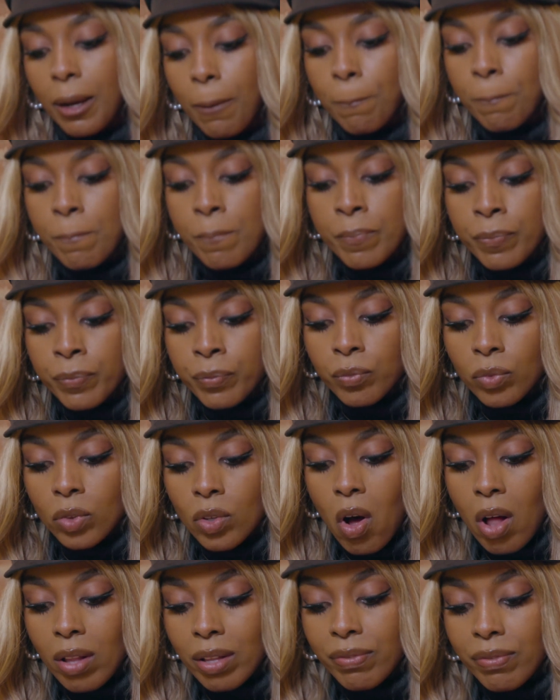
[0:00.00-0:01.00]
and
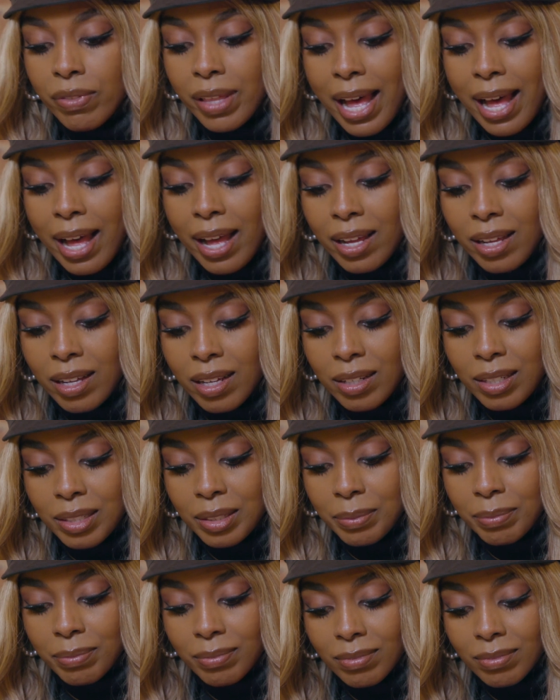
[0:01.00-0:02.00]
all of that.
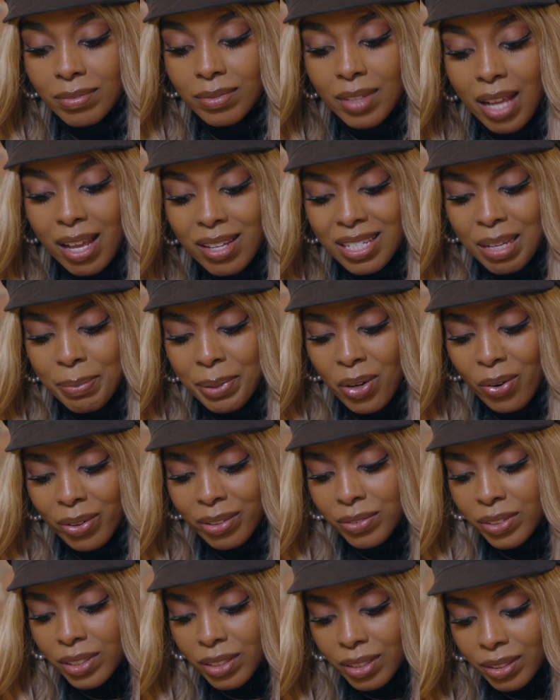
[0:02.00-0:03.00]
How's that been
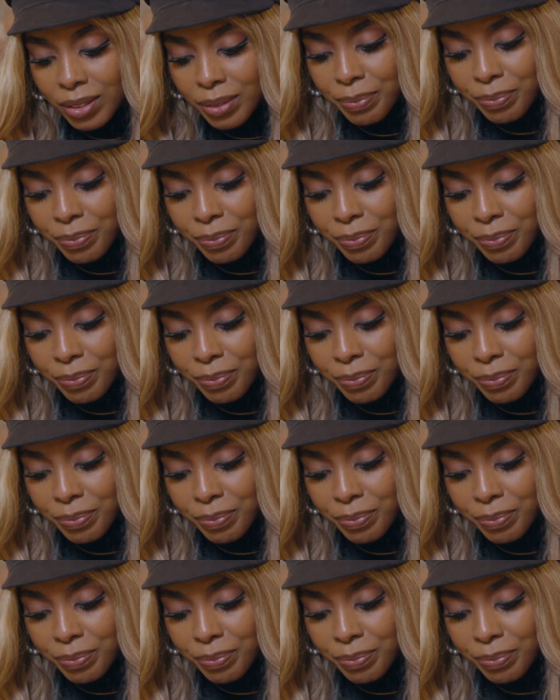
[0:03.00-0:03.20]
going for you?